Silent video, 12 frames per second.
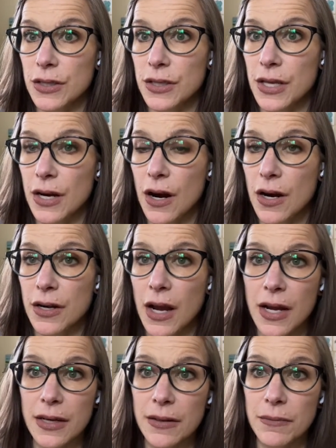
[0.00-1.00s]
there are
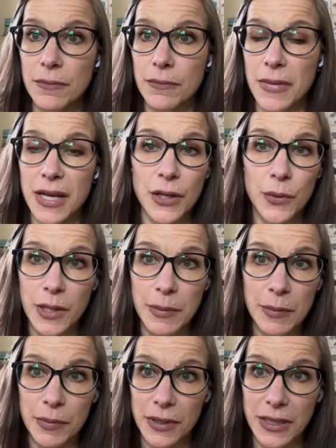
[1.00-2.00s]
not many queer
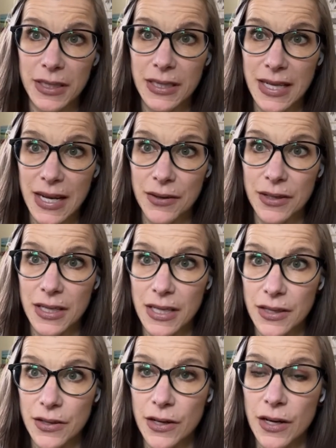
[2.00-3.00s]
people in the town
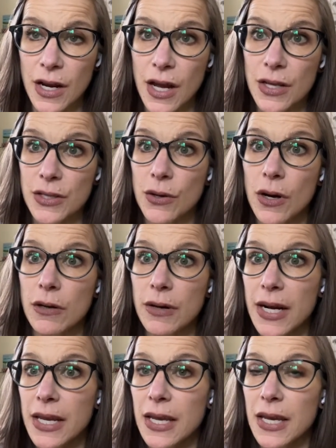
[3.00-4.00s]
either. So
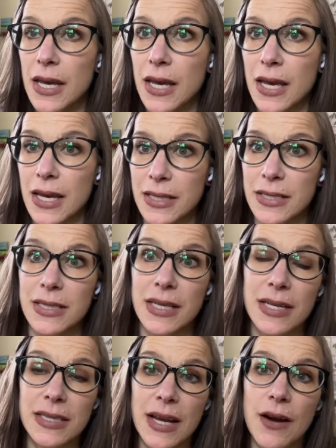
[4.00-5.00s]
already Anne
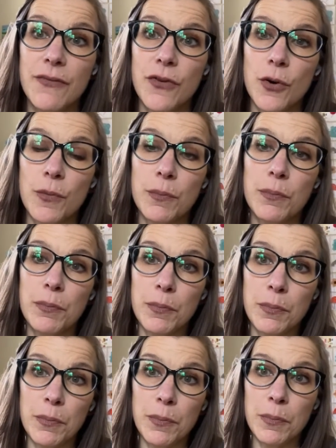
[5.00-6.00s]
stands out for
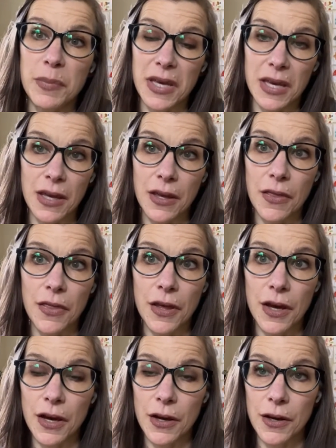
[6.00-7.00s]
being
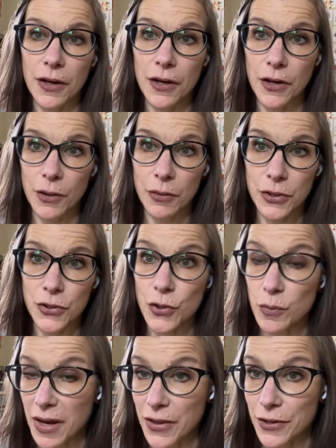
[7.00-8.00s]
the girl with two
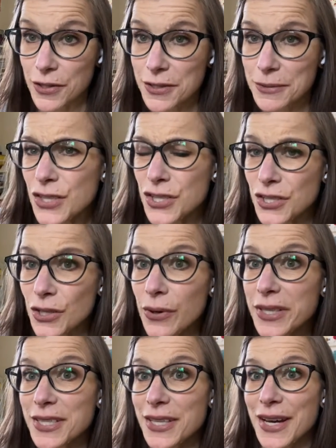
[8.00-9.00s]
mothers. She's
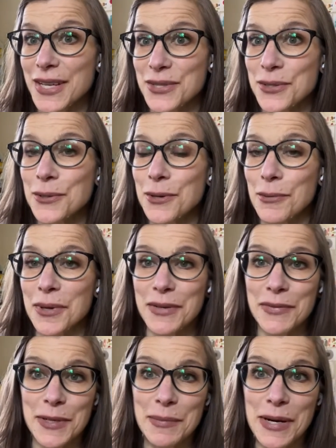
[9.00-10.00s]
going to the high school where one
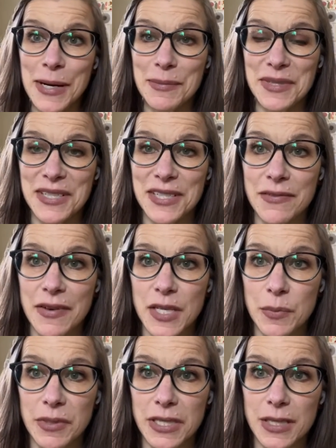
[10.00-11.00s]
of her moms is the
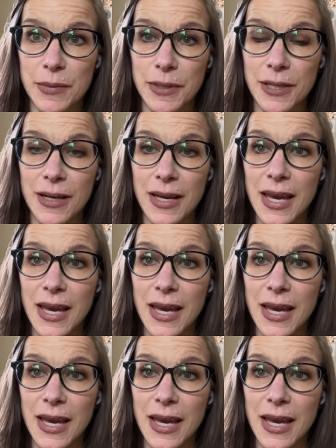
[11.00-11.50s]
vice principal.